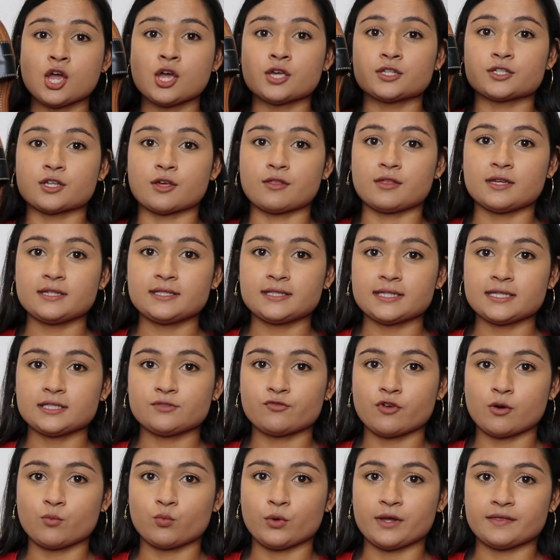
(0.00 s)
So this is
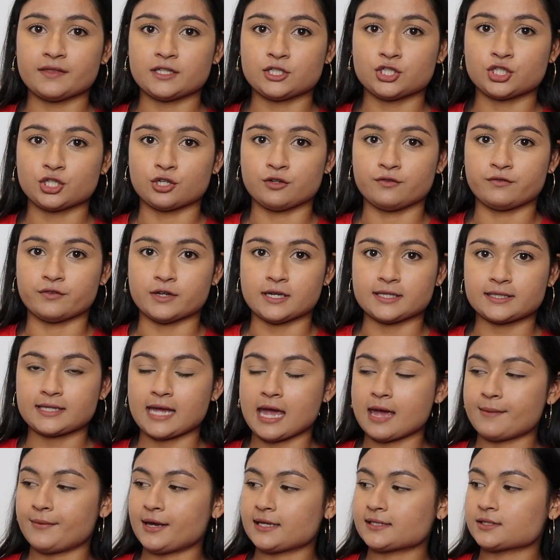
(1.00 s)
from when the shoe first
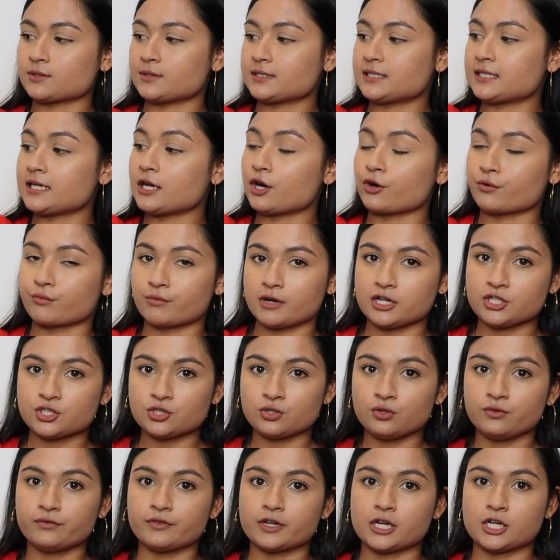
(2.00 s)
came out. So it's the
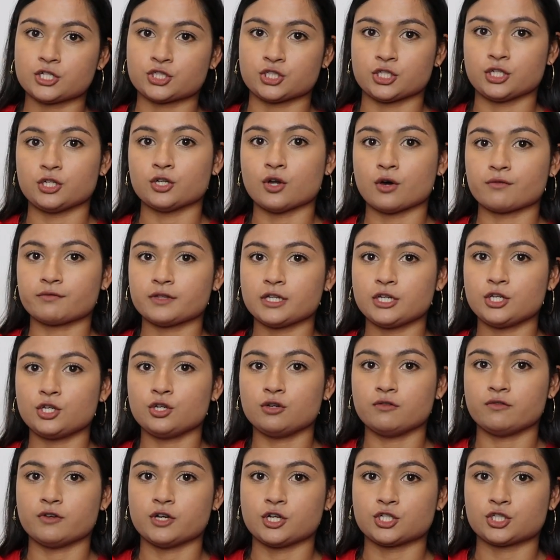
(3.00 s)
original version, not the
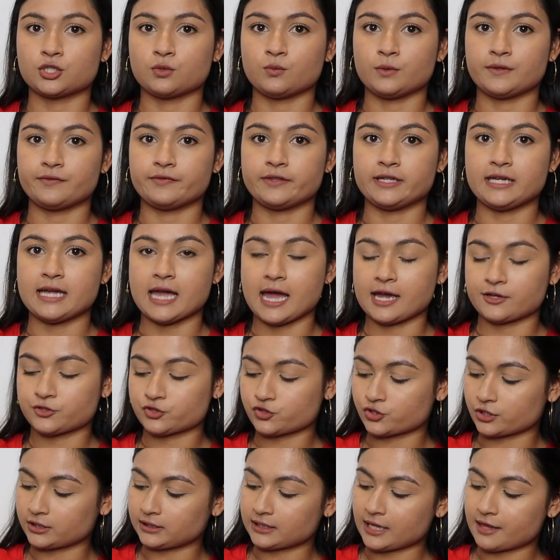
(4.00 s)
new version with the
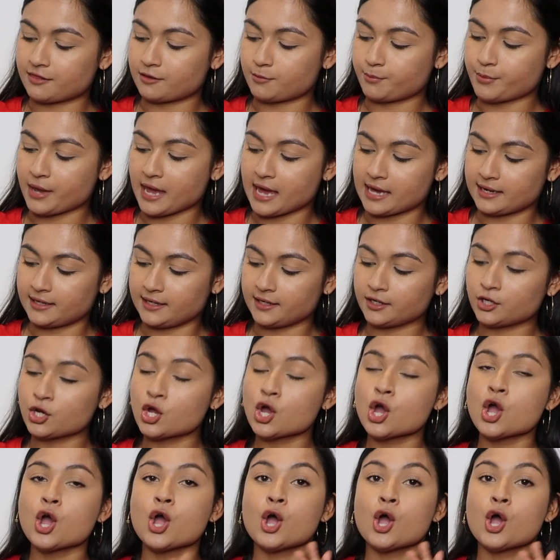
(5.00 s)
extra leather padding